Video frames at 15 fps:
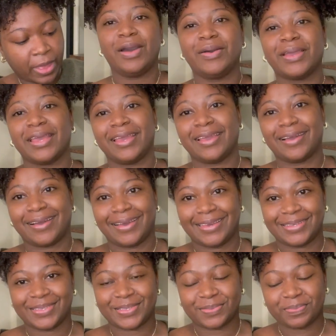Okay
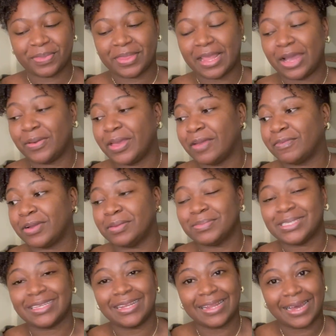guys, now we have come
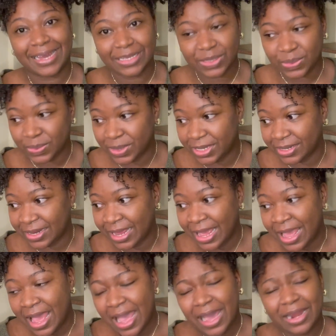to the last one,
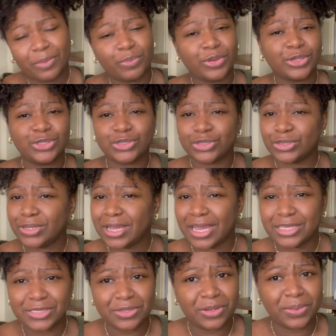and I'm pretty sure you
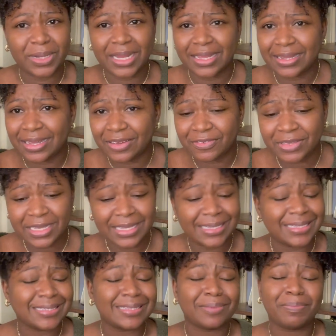guys know what I left. It
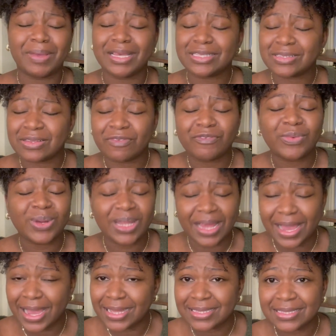is the best for
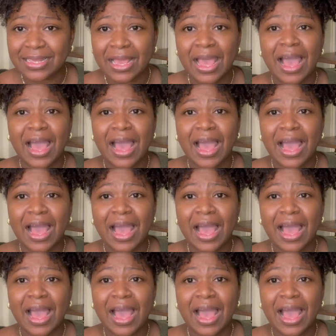last.